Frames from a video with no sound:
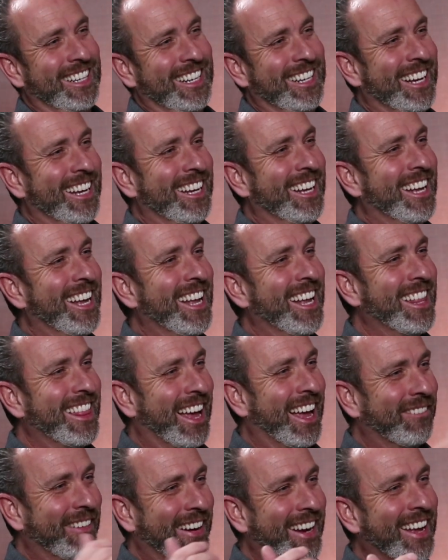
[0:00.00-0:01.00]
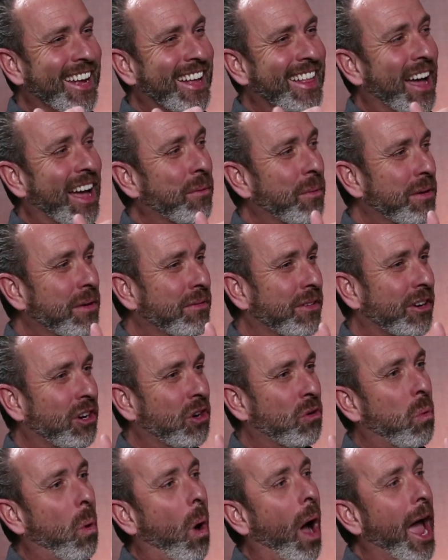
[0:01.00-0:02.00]
good that we that we've
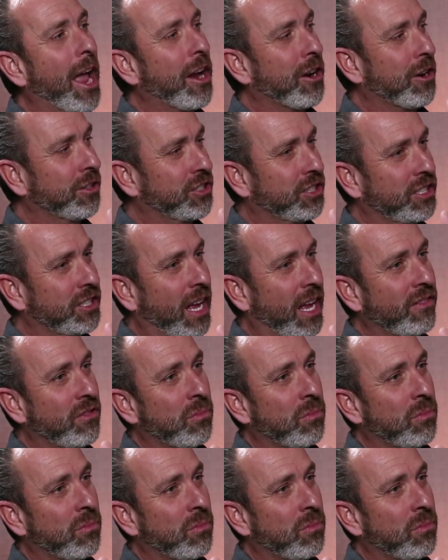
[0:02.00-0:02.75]
acquired seven